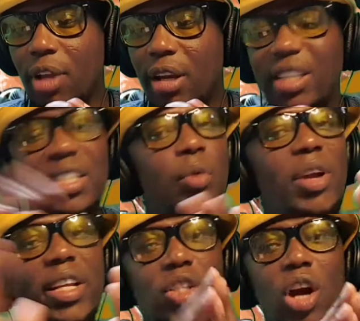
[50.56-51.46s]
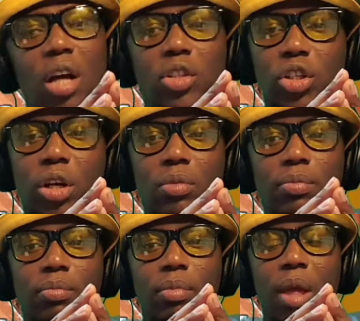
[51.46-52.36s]
let's see what he's got. You
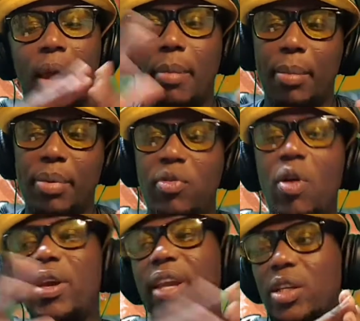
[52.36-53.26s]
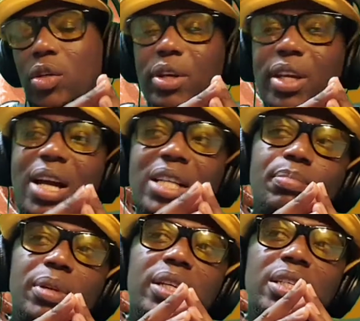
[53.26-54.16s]
know, but before we get to it, guys,
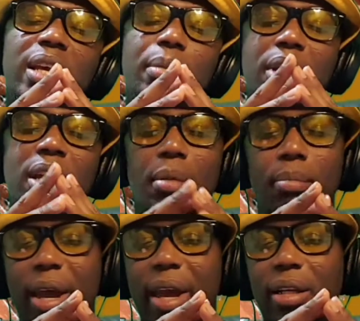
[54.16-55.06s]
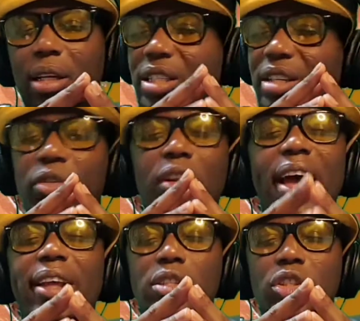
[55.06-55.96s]
please hit me up, man. Because if you
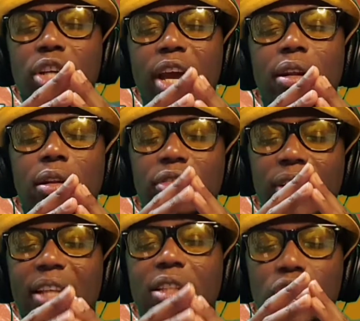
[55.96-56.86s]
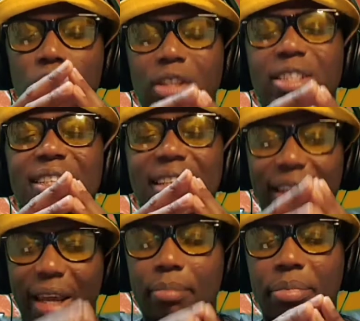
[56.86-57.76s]
like this channel, if you like this content in
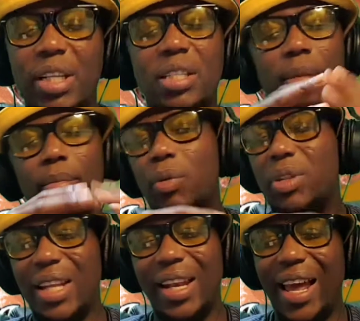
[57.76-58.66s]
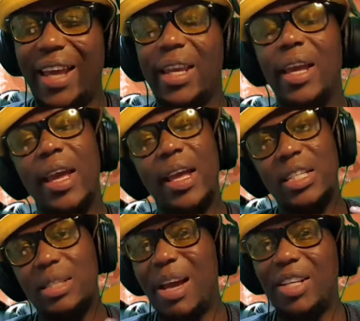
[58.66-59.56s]
the end, please hit me with a like
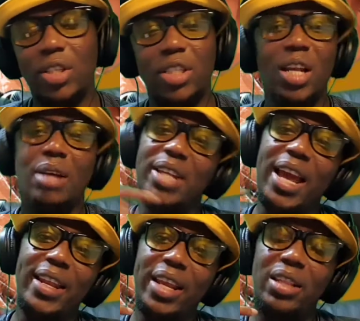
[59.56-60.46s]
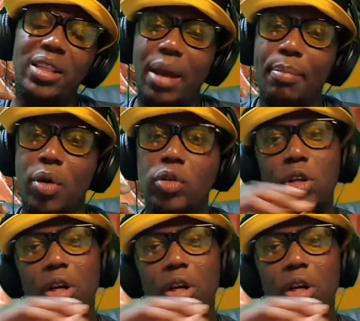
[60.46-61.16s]
smash the subs, and hit that post